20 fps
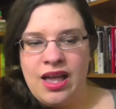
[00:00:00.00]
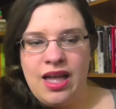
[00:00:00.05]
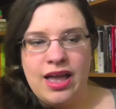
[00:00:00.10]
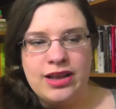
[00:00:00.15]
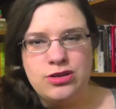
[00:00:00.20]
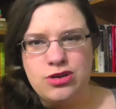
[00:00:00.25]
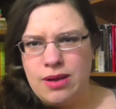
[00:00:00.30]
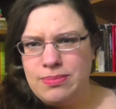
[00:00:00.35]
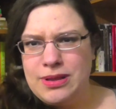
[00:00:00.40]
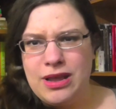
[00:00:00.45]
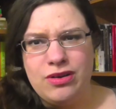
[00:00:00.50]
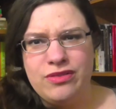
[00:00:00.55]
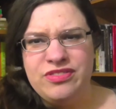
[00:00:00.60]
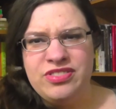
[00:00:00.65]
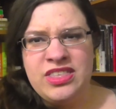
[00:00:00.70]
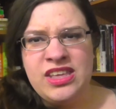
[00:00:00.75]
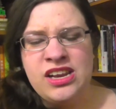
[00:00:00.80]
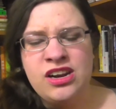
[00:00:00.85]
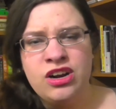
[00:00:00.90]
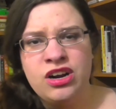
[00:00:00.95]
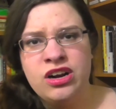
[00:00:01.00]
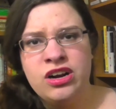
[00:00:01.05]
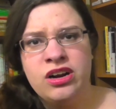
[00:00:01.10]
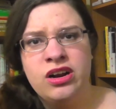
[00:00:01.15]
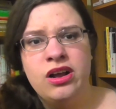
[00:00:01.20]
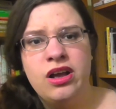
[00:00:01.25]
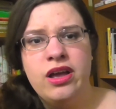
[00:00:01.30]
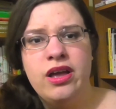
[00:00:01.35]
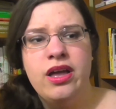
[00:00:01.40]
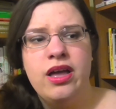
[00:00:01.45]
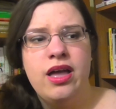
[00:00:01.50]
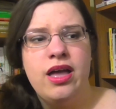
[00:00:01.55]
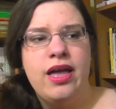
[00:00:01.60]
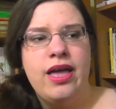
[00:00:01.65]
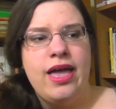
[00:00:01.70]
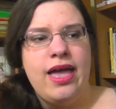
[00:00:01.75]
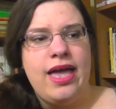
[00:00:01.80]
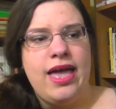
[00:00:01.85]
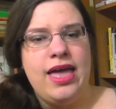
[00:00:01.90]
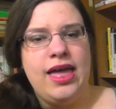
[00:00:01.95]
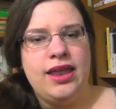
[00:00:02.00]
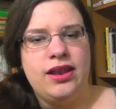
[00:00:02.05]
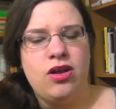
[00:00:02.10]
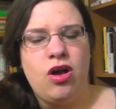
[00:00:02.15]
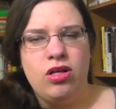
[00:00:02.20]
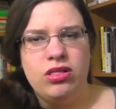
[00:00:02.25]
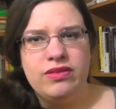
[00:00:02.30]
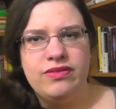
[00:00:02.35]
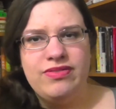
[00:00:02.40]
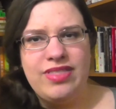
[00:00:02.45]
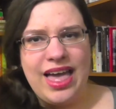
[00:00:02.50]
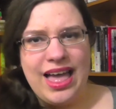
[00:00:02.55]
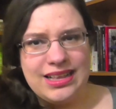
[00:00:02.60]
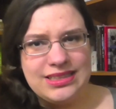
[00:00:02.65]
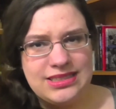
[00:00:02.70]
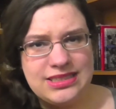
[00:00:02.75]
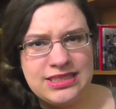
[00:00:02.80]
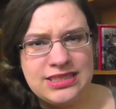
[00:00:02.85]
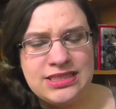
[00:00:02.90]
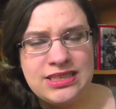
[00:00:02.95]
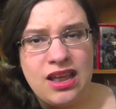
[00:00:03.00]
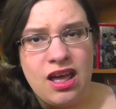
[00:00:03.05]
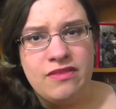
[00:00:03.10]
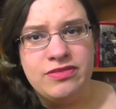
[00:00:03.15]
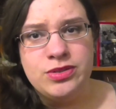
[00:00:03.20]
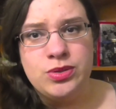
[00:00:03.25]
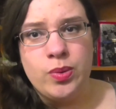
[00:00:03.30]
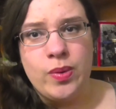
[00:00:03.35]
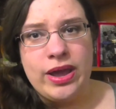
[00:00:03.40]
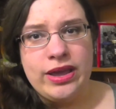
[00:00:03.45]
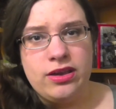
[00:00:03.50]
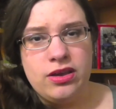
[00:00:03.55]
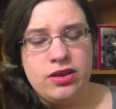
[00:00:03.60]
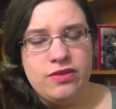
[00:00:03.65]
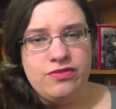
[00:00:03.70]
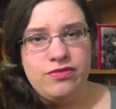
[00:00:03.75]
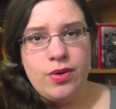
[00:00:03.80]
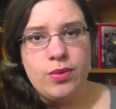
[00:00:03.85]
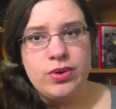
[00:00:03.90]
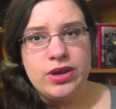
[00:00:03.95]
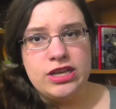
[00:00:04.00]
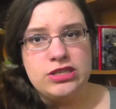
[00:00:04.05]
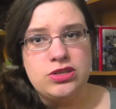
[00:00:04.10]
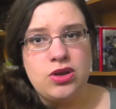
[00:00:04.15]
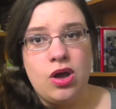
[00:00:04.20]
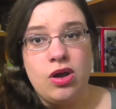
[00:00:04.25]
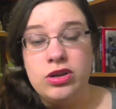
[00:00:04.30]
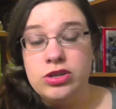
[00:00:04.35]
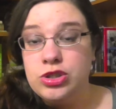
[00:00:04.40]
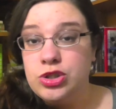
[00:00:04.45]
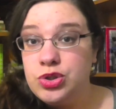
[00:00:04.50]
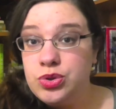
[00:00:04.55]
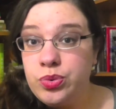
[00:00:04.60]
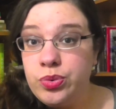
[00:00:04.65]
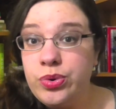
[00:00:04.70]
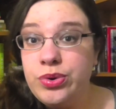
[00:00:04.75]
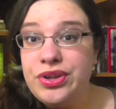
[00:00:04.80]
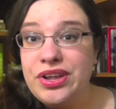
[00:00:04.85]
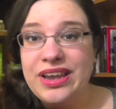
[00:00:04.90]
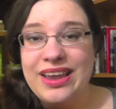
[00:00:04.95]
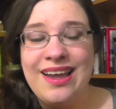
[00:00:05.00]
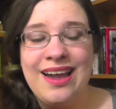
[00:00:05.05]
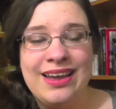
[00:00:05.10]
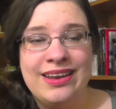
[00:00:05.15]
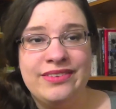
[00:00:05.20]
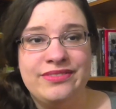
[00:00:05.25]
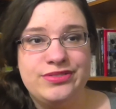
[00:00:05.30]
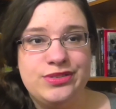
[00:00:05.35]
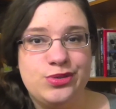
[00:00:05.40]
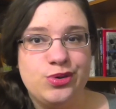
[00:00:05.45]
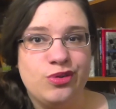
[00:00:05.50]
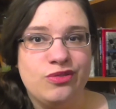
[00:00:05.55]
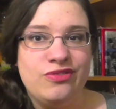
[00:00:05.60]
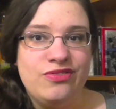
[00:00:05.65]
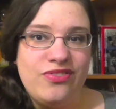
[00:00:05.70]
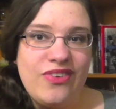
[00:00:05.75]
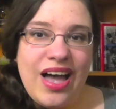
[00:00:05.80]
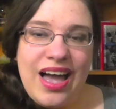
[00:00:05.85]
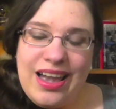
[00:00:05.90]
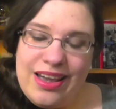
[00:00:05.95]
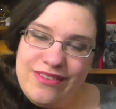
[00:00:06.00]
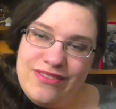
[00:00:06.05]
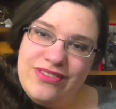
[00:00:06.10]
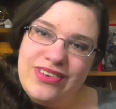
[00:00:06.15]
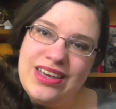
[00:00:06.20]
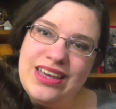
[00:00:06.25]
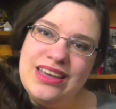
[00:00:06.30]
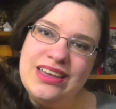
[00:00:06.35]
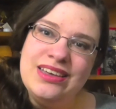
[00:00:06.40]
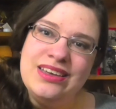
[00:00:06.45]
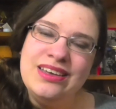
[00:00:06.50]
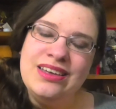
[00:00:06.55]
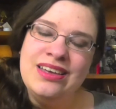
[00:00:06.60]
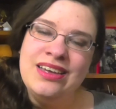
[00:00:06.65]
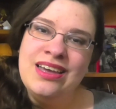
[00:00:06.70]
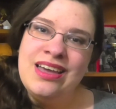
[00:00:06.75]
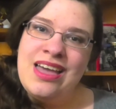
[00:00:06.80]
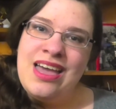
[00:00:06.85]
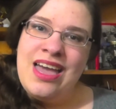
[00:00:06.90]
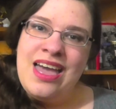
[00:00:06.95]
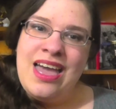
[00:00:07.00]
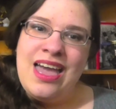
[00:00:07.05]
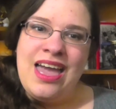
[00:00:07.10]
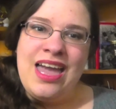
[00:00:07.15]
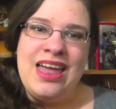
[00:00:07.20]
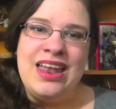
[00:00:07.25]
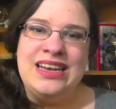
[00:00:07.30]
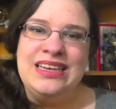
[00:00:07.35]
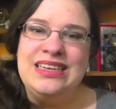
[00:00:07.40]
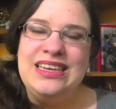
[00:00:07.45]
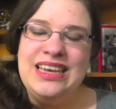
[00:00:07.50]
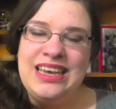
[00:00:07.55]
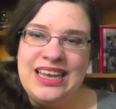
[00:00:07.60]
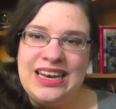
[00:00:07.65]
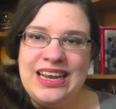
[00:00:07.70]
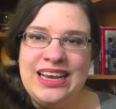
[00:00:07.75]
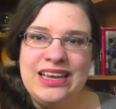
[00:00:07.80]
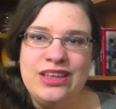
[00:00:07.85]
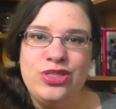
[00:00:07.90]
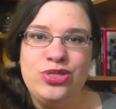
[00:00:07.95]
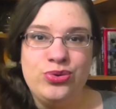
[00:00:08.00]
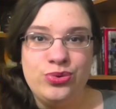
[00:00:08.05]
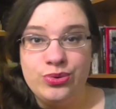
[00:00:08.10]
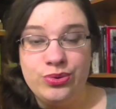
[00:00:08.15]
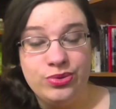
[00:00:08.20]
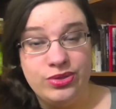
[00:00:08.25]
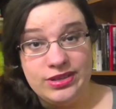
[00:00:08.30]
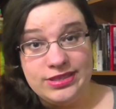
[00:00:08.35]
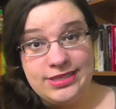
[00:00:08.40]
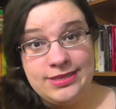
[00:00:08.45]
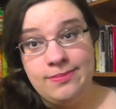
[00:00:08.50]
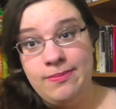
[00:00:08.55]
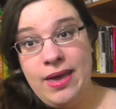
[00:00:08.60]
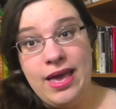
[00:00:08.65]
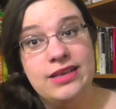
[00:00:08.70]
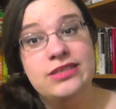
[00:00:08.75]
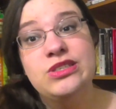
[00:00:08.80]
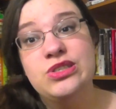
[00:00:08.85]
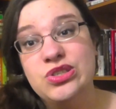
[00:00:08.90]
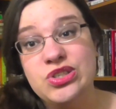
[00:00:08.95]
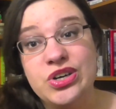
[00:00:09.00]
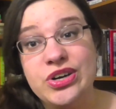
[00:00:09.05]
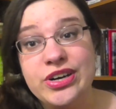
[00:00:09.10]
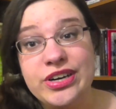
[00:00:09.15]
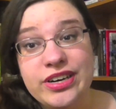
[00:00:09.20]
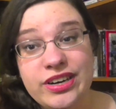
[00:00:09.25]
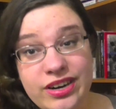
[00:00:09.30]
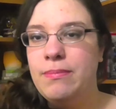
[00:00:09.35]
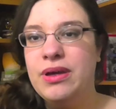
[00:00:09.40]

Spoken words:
I dropped out of theater and all of that stuff so I could focus on school and kind of surviving and getting through the semester.